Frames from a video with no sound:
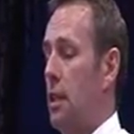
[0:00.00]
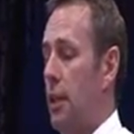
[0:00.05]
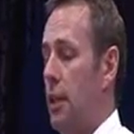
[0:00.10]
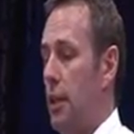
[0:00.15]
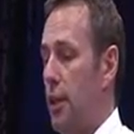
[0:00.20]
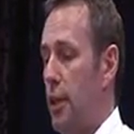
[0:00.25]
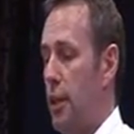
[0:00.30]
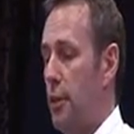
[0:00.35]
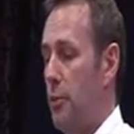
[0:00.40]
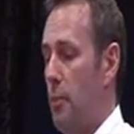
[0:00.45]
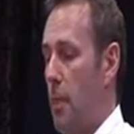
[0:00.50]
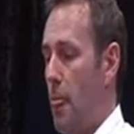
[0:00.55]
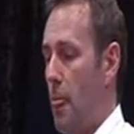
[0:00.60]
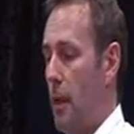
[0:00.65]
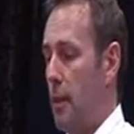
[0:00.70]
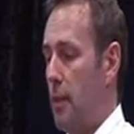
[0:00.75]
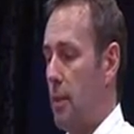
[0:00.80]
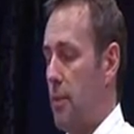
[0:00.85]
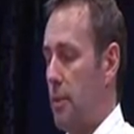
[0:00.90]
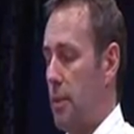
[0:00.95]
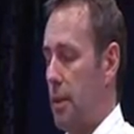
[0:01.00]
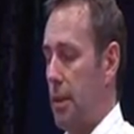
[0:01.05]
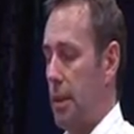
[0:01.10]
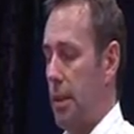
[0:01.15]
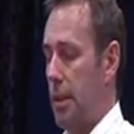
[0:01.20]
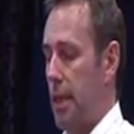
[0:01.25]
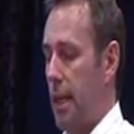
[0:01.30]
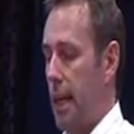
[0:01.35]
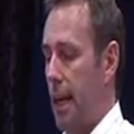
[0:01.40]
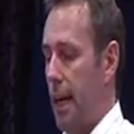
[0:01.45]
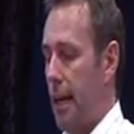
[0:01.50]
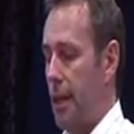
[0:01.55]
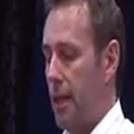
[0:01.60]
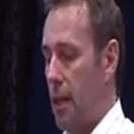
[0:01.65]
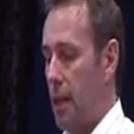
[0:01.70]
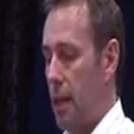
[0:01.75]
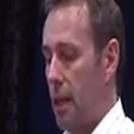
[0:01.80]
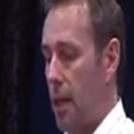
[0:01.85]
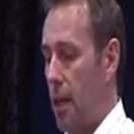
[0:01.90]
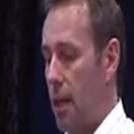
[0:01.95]
And
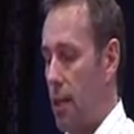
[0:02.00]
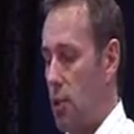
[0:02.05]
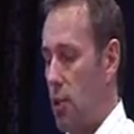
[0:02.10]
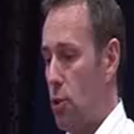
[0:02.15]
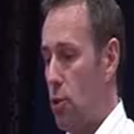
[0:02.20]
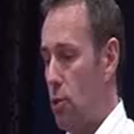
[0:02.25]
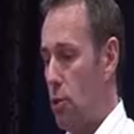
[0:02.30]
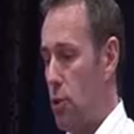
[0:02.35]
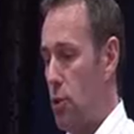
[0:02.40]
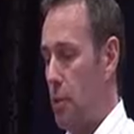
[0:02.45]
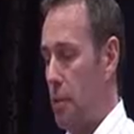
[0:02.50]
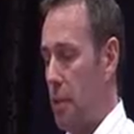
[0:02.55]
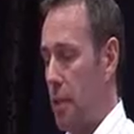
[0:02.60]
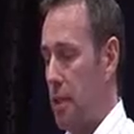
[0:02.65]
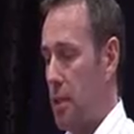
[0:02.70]
I talked to him.